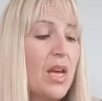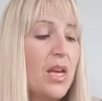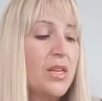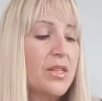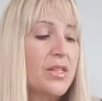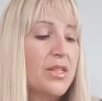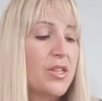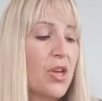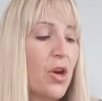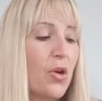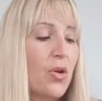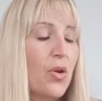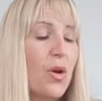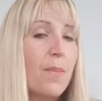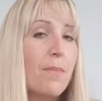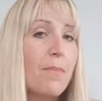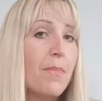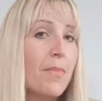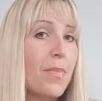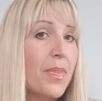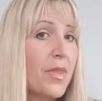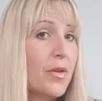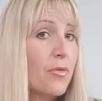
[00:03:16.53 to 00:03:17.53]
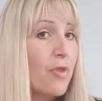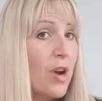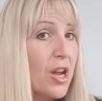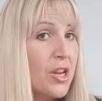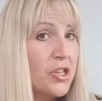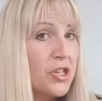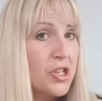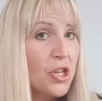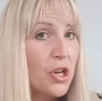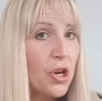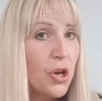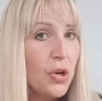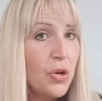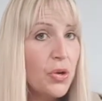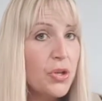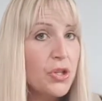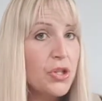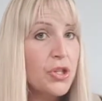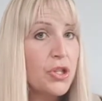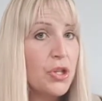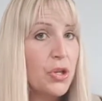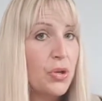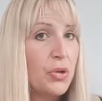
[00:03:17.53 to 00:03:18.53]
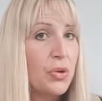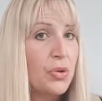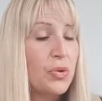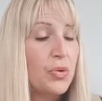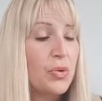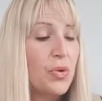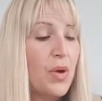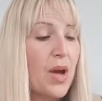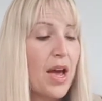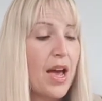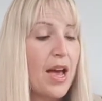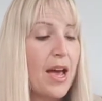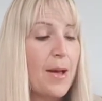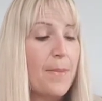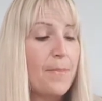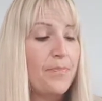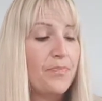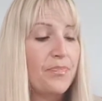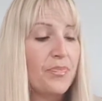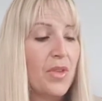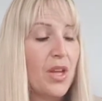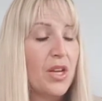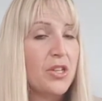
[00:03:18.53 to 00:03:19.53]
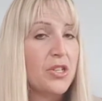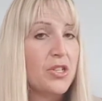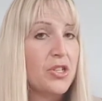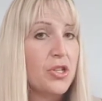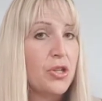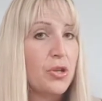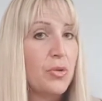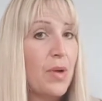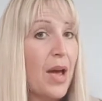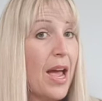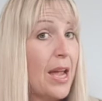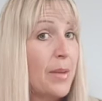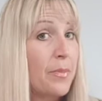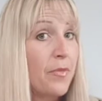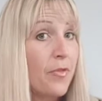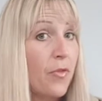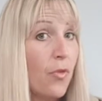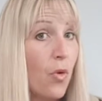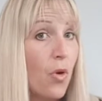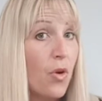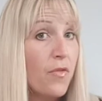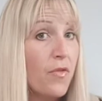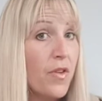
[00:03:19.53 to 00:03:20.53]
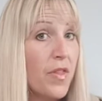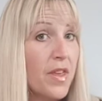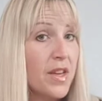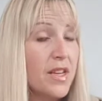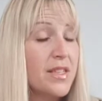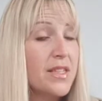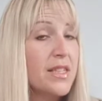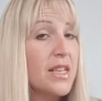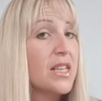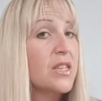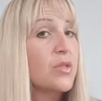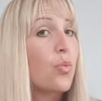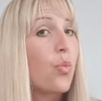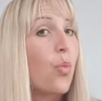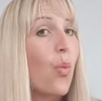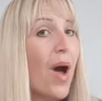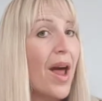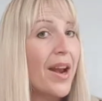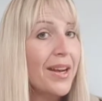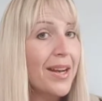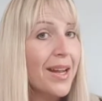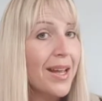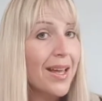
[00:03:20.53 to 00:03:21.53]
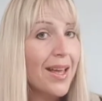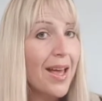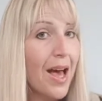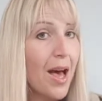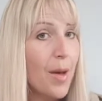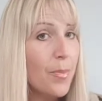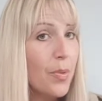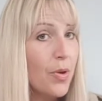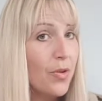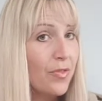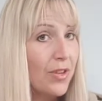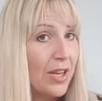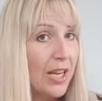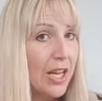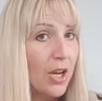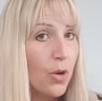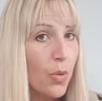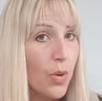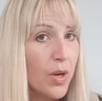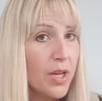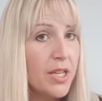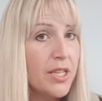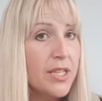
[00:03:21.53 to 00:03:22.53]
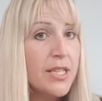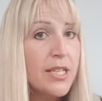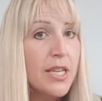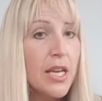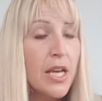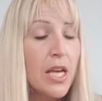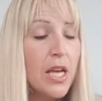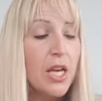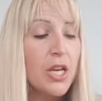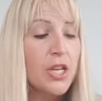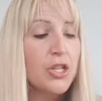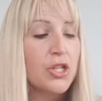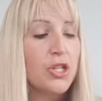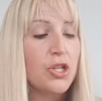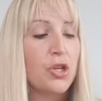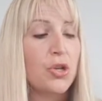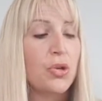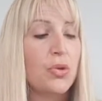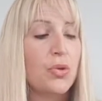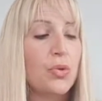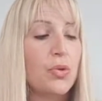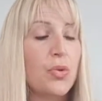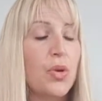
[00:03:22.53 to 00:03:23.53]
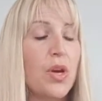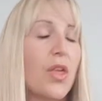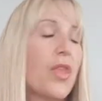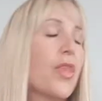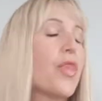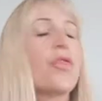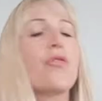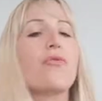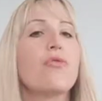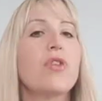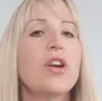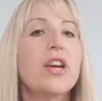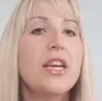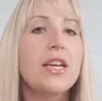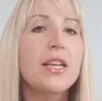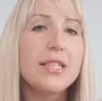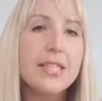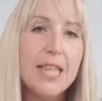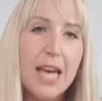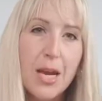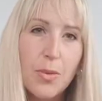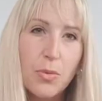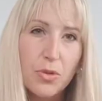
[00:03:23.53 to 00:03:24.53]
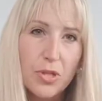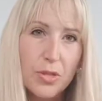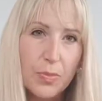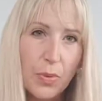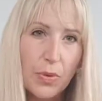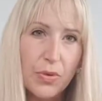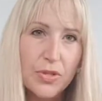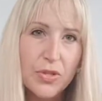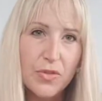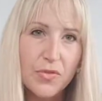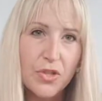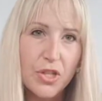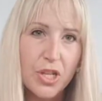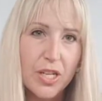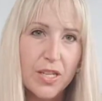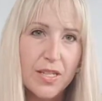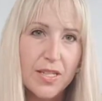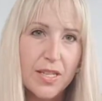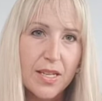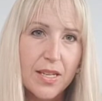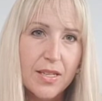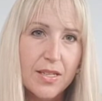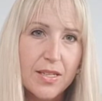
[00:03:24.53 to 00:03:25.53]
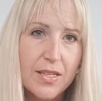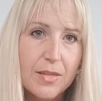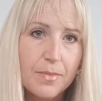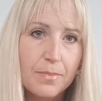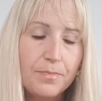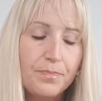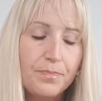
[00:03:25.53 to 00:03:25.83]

So the ratio to aim for this is 1 cup of liquid to 3 tablespoons of chia seeds.